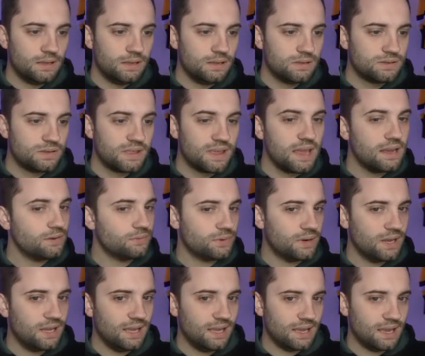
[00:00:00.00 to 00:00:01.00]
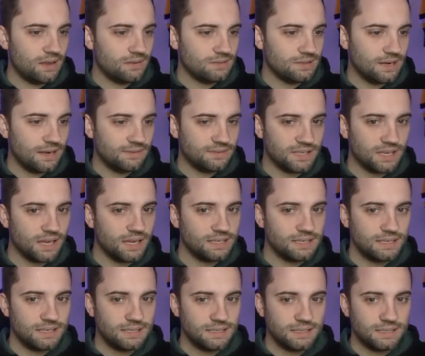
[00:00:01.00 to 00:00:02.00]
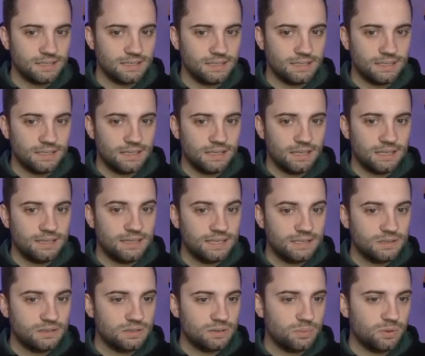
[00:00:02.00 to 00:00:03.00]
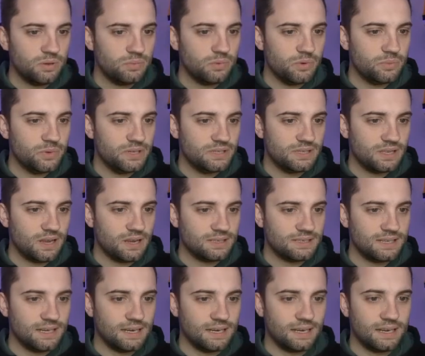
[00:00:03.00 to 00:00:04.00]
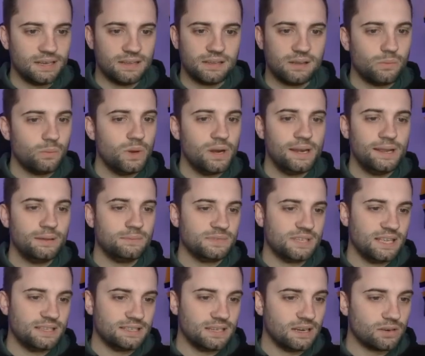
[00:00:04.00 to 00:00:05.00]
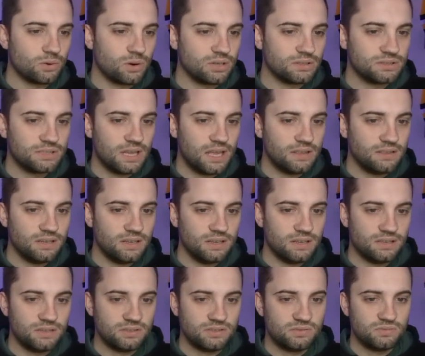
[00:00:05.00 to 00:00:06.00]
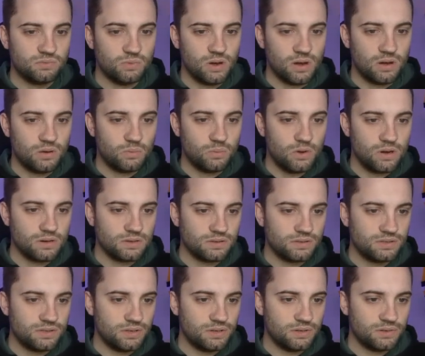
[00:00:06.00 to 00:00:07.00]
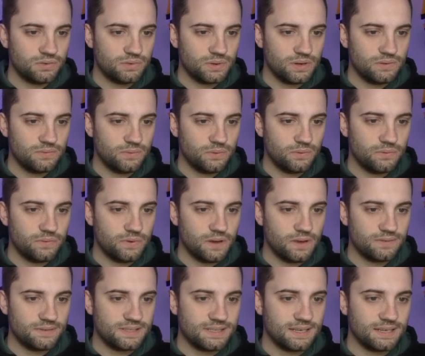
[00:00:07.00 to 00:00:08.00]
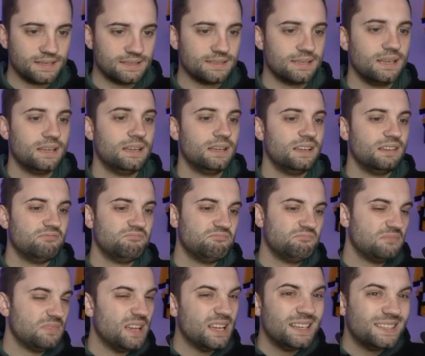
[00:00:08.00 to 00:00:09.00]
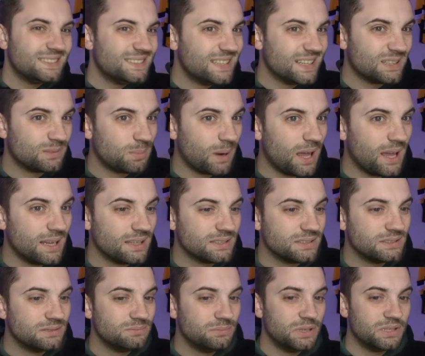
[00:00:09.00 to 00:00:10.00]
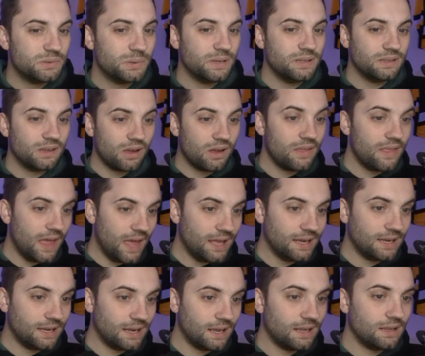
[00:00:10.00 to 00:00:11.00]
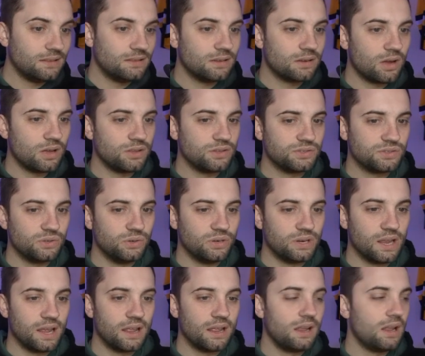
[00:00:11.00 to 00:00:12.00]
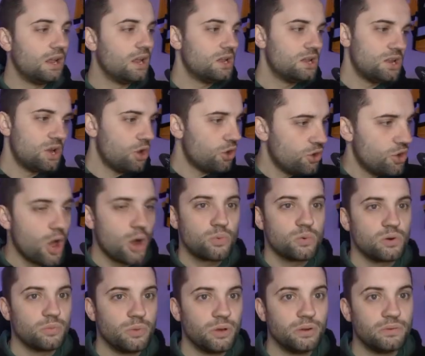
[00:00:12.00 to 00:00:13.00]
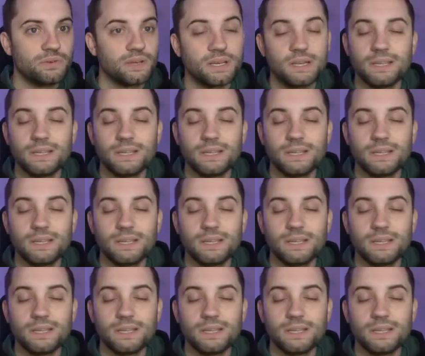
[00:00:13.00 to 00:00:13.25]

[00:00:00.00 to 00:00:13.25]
So they had a free kick out on the left side. This is the point when we started seeing it. Williams heads it across, and there's, 1, 2, 3, 4, 5, 6. 6 players between the guy that headed it, the guy that scored it. No one moved.